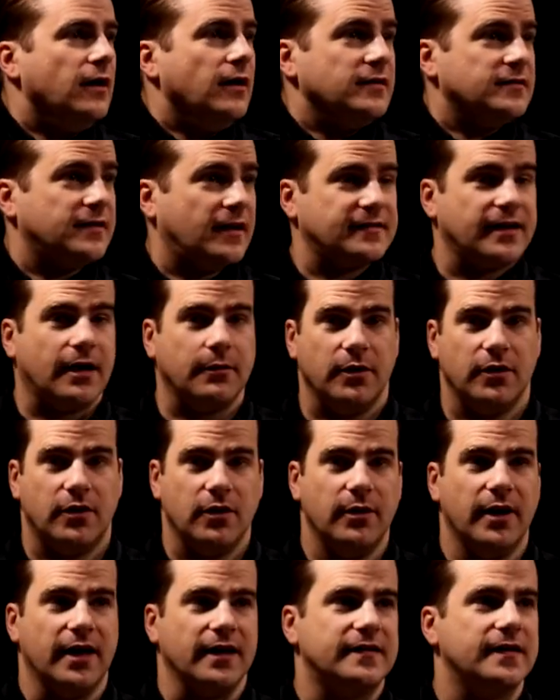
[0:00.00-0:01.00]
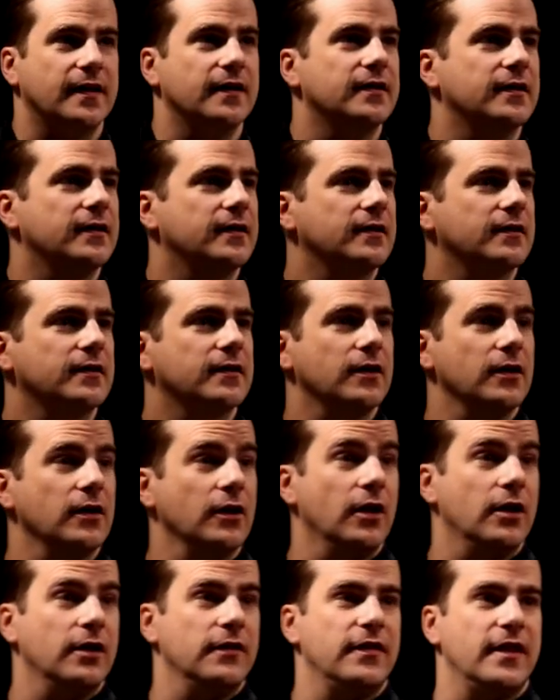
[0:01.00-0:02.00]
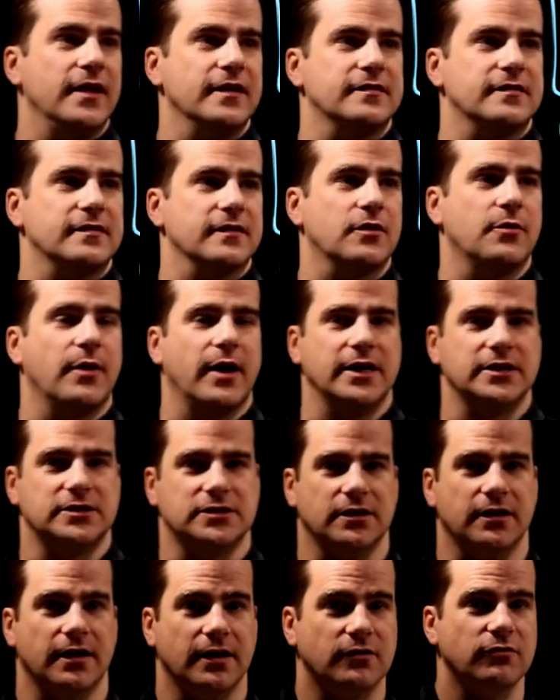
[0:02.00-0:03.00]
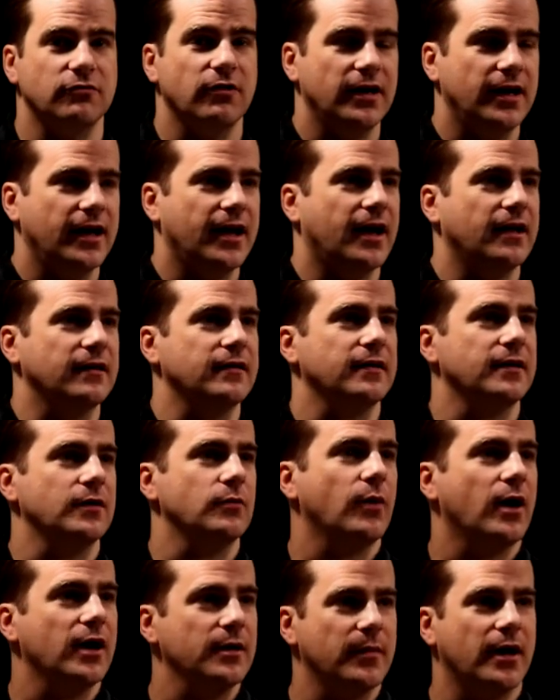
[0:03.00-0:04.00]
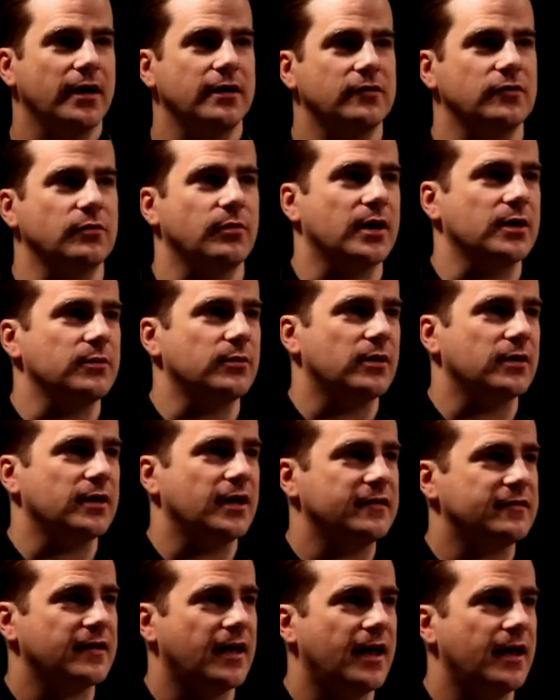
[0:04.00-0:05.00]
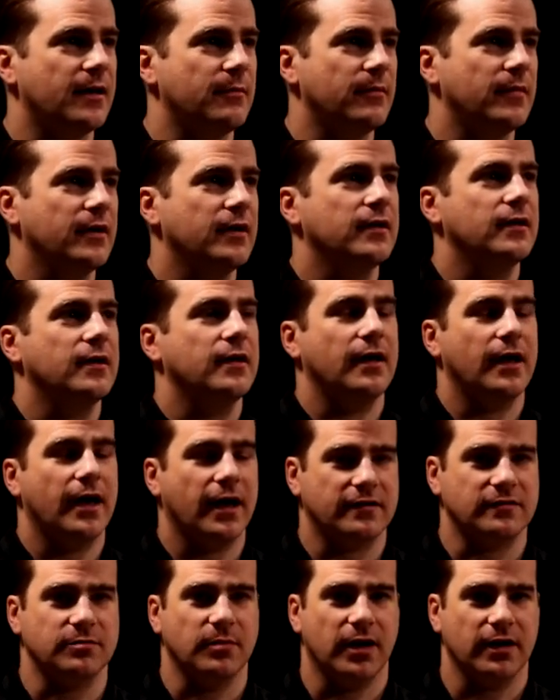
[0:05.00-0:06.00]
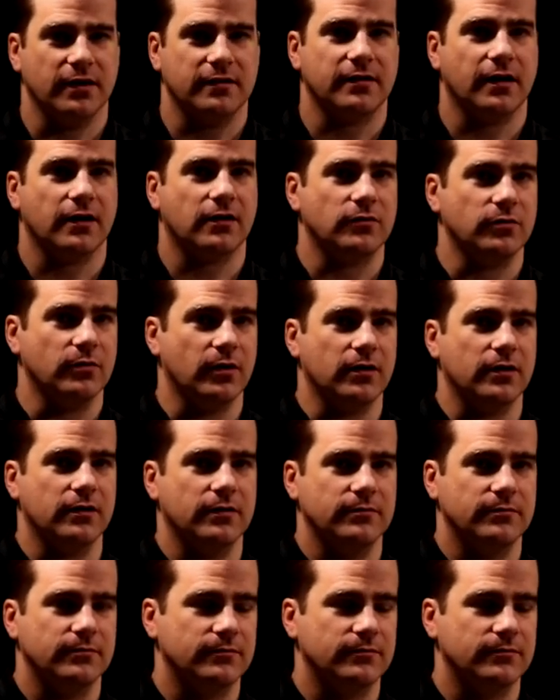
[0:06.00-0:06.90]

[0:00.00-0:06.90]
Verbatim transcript: So that's how you do it. Learn this equation, it's really handy. y minus y1 is m, x minus x1.